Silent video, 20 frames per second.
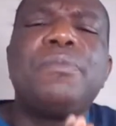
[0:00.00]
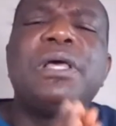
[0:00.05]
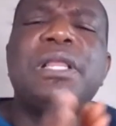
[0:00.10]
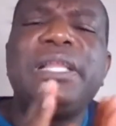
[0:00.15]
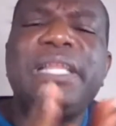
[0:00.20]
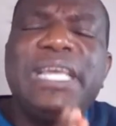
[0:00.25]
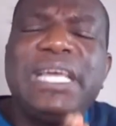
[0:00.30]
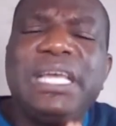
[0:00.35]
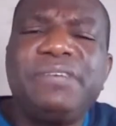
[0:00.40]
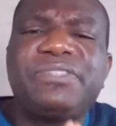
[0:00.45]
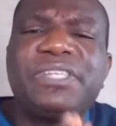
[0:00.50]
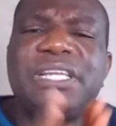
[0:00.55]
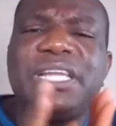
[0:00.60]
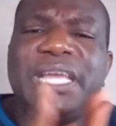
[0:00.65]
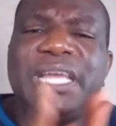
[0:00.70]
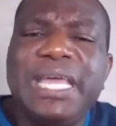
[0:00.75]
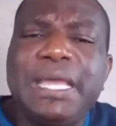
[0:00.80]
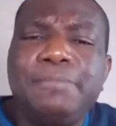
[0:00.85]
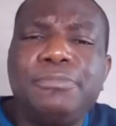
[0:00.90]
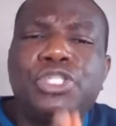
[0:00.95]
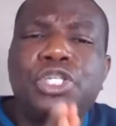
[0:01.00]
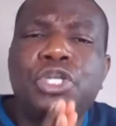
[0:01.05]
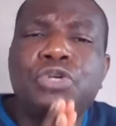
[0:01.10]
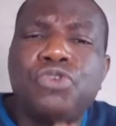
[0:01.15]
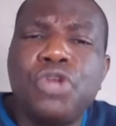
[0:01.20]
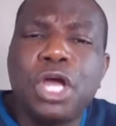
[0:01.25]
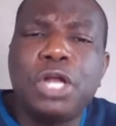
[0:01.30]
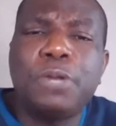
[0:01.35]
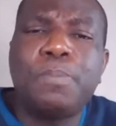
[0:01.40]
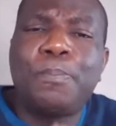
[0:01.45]
believes in him
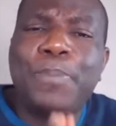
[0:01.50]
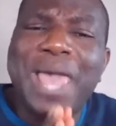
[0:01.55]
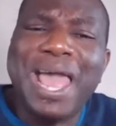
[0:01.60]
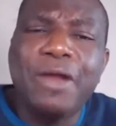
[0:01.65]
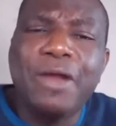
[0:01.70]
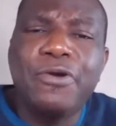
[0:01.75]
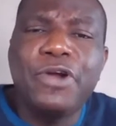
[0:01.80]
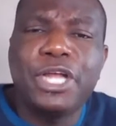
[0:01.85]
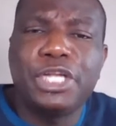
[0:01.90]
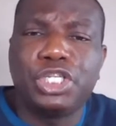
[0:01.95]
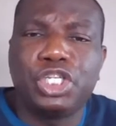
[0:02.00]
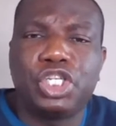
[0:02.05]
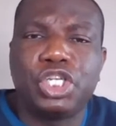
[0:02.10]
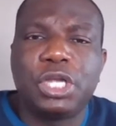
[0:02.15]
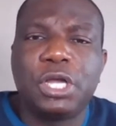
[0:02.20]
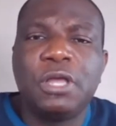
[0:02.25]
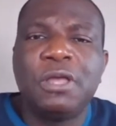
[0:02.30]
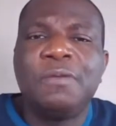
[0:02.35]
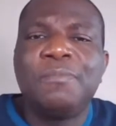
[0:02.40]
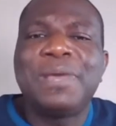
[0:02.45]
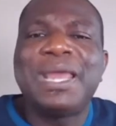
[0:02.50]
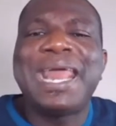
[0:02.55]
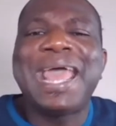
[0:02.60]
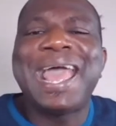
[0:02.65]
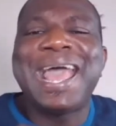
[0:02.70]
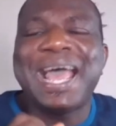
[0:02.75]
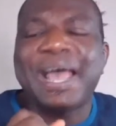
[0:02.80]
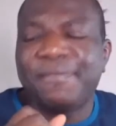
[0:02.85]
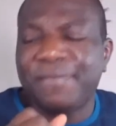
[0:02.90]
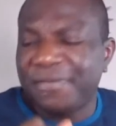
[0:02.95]
should not perish, but
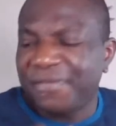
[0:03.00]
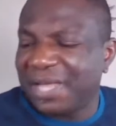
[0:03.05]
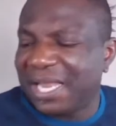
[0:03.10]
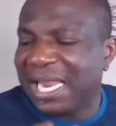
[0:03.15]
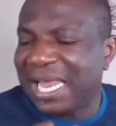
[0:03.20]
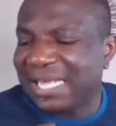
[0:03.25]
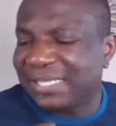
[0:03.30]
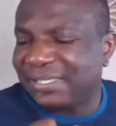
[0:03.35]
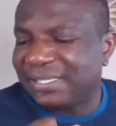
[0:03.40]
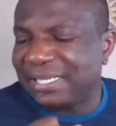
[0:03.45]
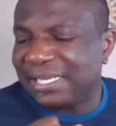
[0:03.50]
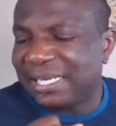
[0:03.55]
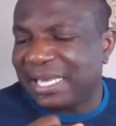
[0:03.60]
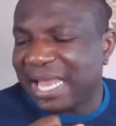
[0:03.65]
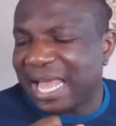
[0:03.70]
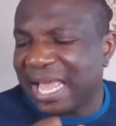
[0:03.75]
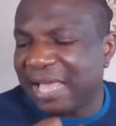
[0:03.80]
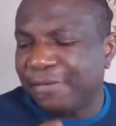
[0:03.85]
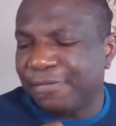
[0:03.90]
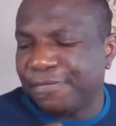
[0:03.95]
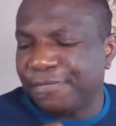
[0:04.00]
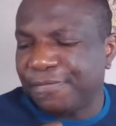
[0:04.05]
have everlasting life.